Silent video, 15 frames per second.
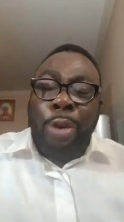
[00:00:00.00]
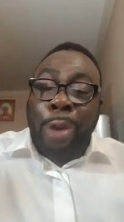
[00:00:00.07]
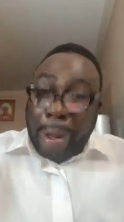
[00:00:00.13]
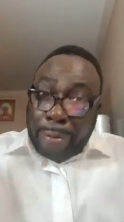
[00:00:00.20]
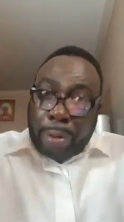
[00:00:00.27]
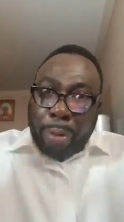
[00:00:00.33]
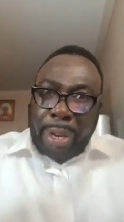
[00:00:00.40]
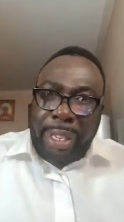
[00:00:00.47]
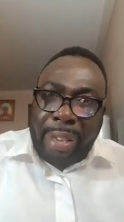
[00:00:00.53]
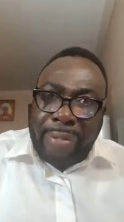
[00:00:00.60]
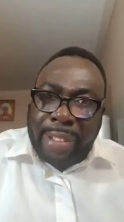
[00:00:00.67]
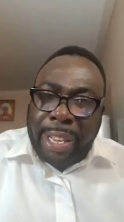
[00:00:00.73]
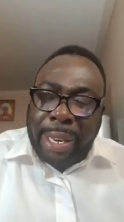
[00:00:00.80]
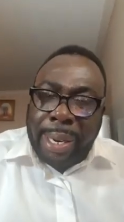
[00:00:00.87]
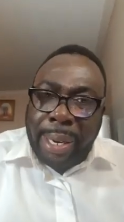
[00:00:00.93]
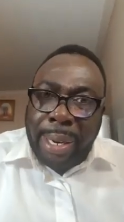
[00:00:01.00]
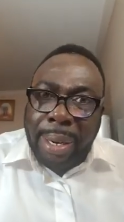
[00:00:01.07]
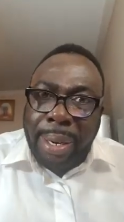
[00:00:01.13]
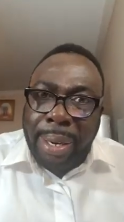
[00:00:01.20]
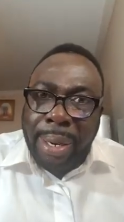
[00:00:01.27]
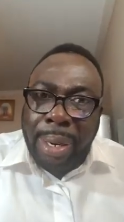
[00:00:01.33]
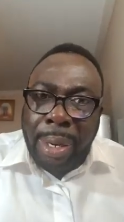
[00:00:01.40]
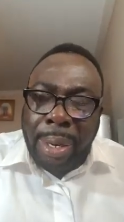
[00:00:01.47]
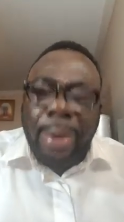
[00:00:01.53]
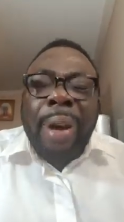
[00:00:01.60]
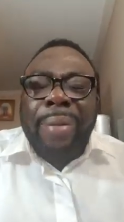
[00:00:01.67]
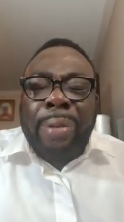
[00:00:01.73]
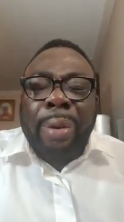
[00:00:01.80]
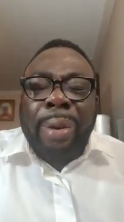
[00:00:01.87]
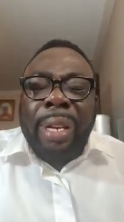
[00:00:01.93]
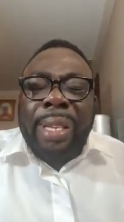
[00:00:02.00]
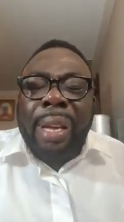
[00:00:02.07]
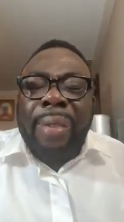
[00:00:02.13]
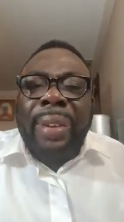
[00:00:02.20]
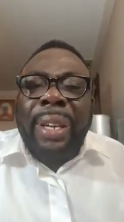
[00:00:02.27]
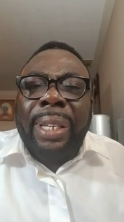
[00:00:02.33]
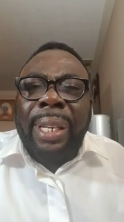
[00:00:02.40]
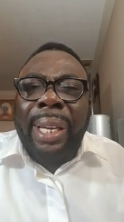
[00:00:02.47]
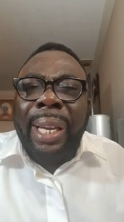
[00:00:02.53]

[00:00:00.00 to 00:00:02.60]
You have to receive healing. You have to receive it.